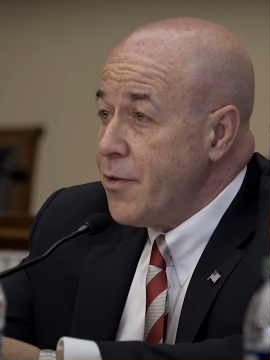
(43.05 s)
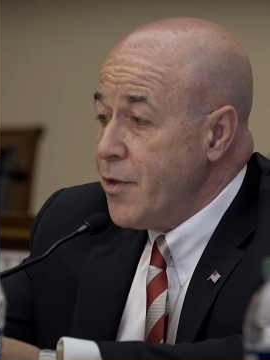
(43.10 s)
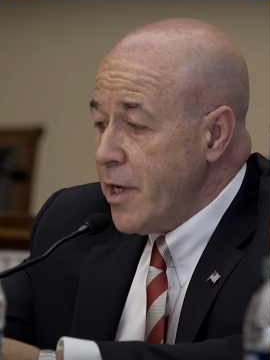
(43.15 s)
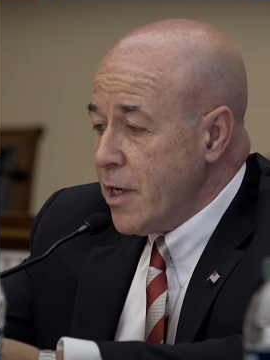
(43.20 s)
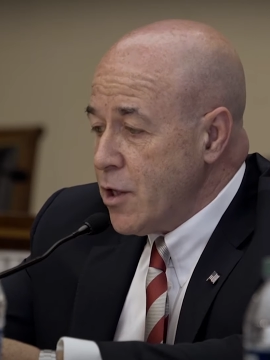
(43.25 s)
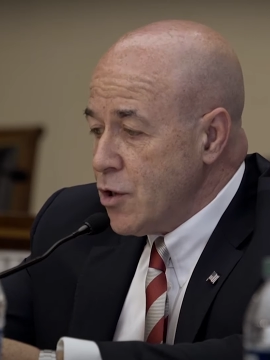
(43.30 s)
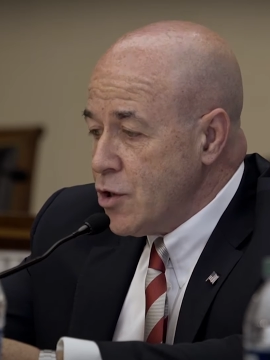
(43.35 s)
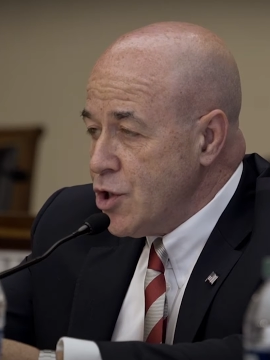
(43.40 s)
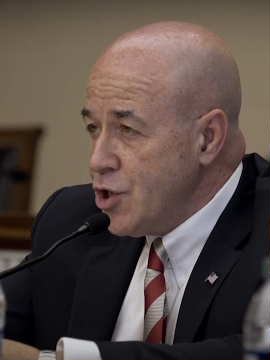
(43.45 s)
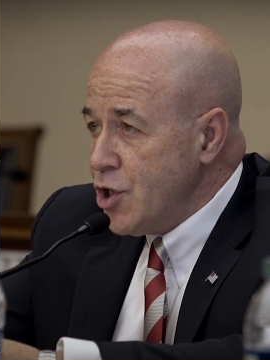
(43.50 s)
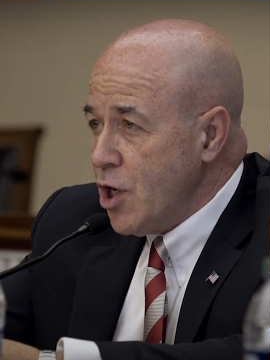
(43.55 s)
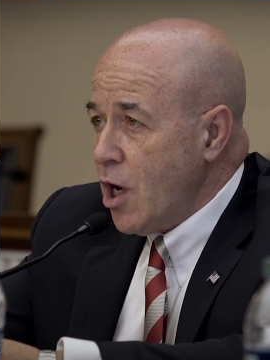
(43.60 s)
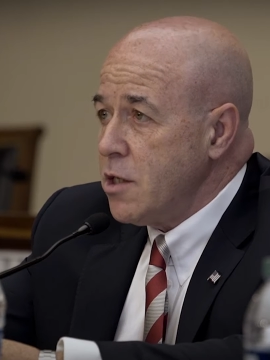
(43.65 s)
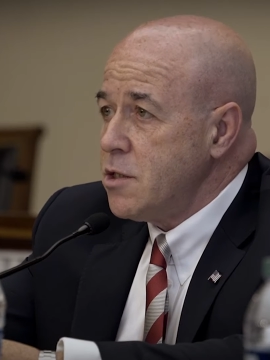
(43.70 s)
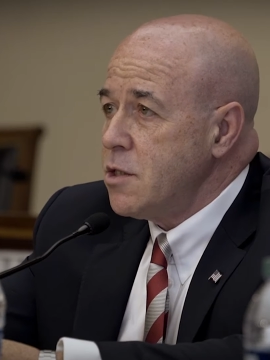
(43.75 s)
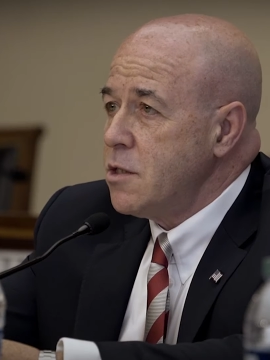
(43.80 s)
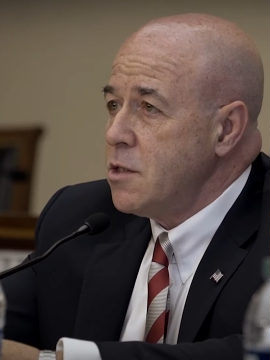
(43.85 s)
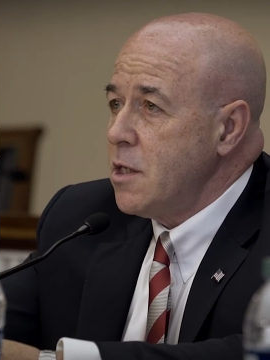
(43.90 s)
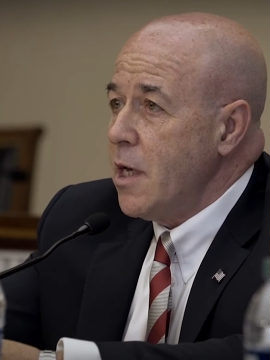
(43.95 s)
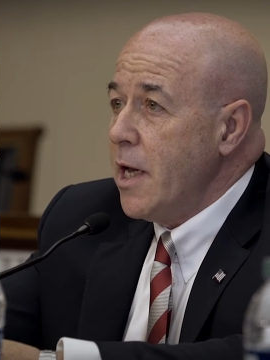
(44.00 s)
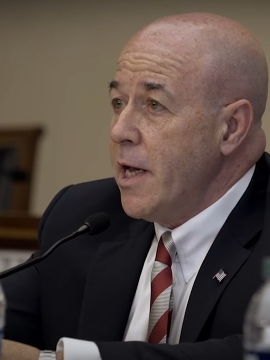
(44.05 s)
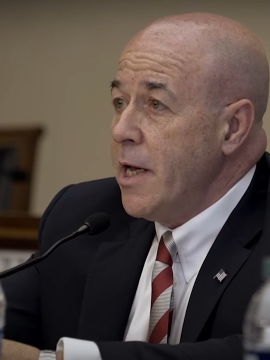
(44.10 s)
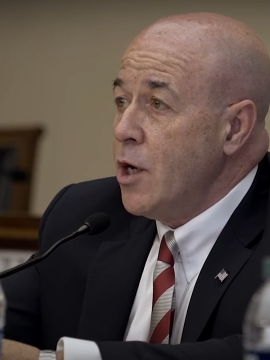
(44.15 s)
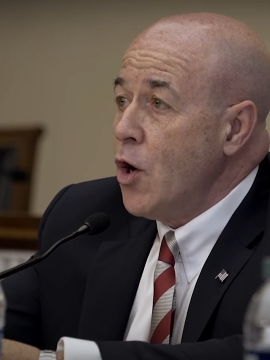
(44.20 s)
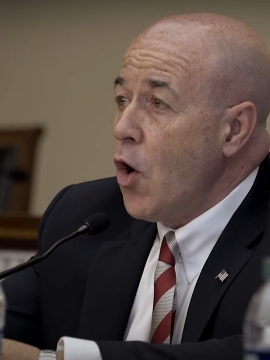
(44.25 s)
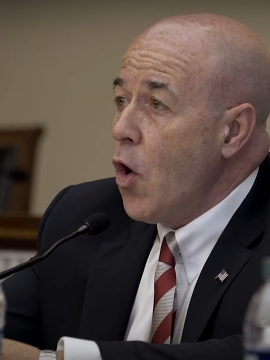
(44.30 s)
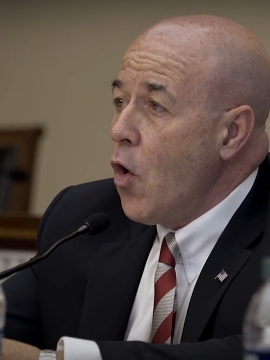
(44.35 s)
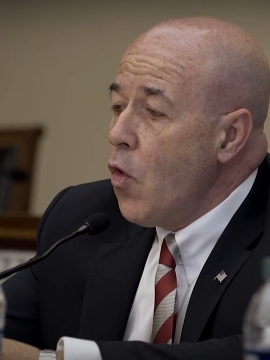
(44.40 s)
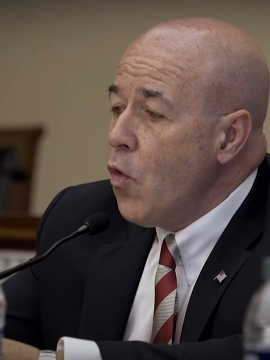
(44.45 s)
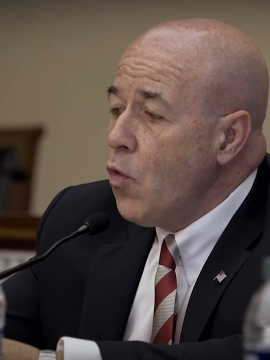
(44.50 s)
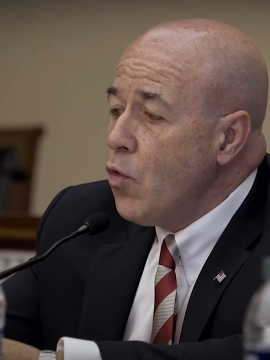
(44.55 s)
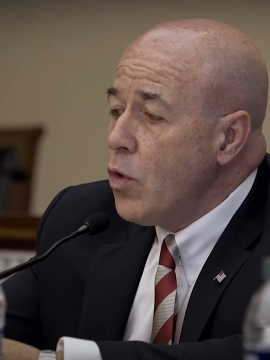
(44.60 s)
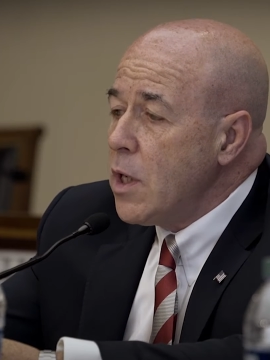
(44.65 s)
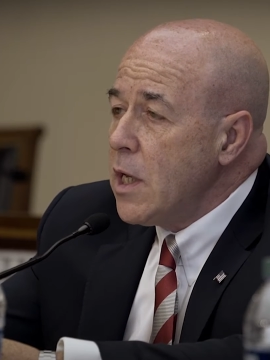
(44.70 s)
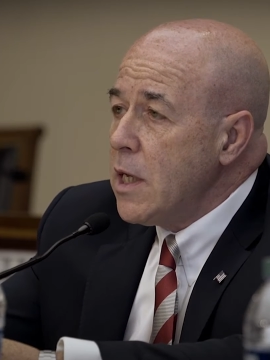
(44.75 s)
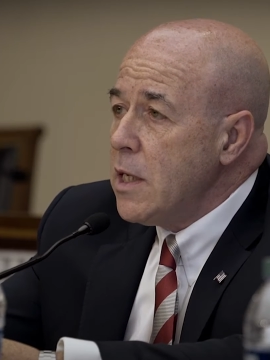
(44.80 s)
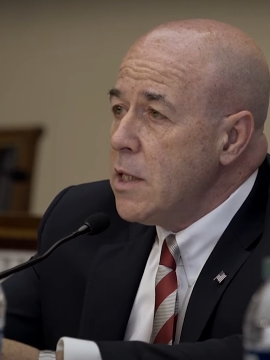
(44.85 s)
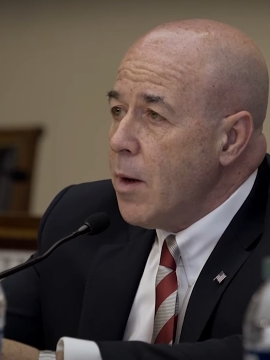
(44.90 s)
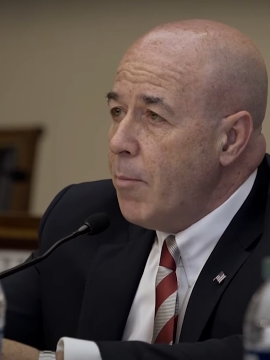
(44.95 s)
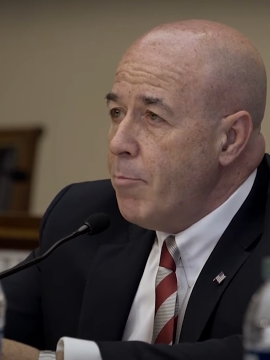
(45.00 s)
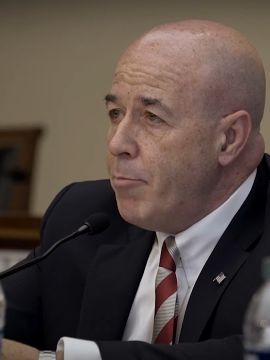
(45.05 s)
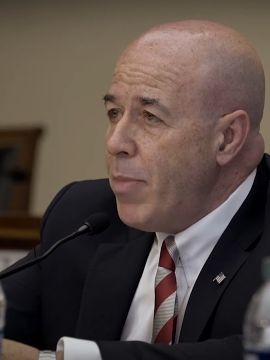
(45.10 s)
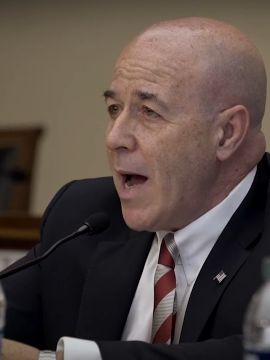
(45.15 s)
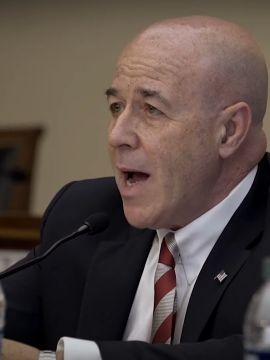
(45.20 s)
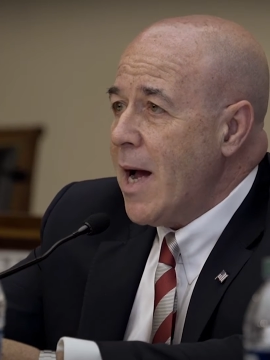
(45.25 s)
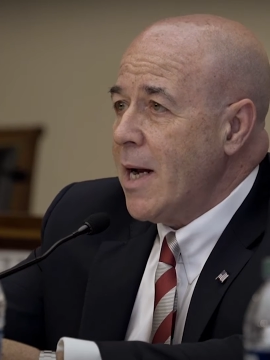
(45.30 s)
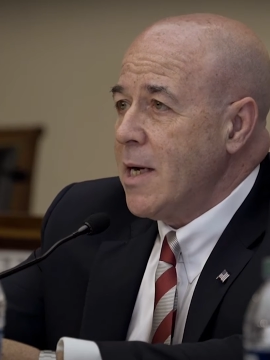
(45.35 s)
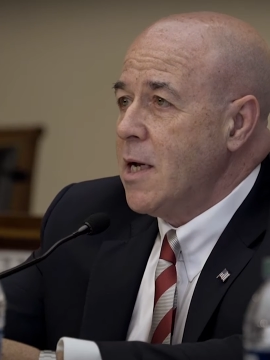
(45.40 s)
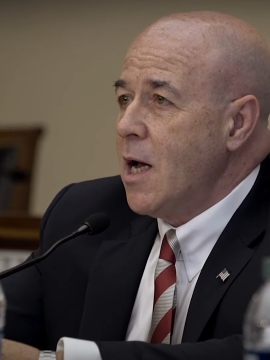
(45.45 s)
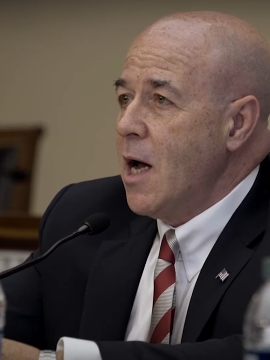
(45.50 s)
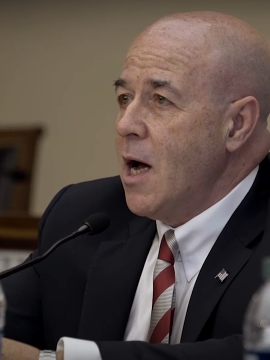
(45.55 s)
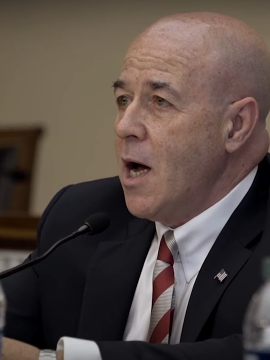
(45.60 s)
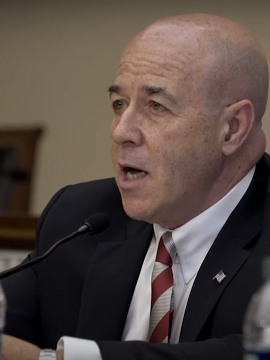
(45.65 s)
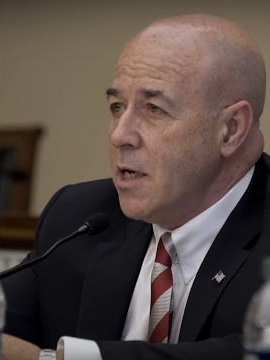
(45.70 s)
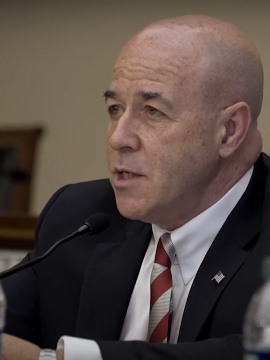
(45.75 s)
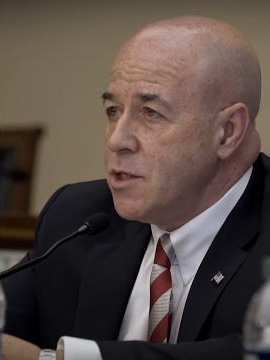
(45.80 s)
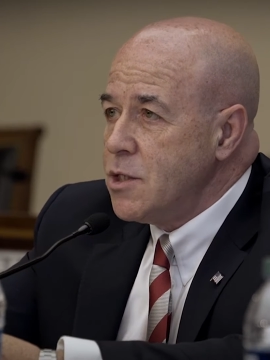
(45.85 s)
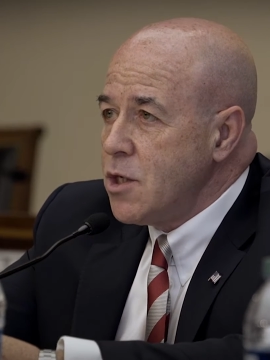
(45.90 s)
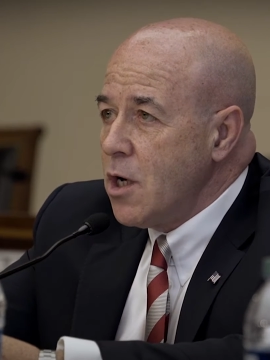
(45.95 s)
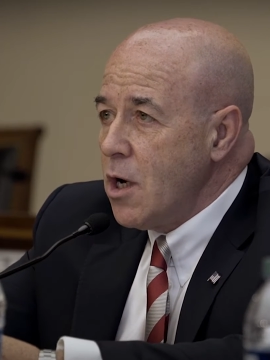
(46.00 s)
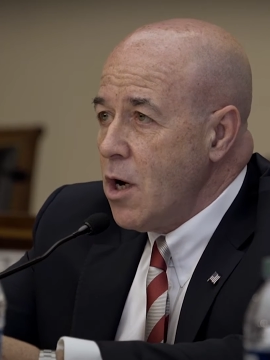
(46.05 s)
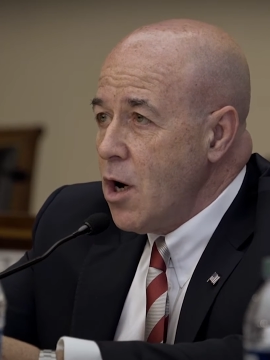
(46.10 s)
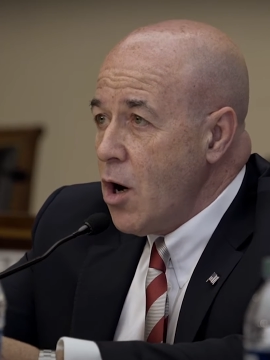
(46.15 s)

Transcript: they're just and only the bad guys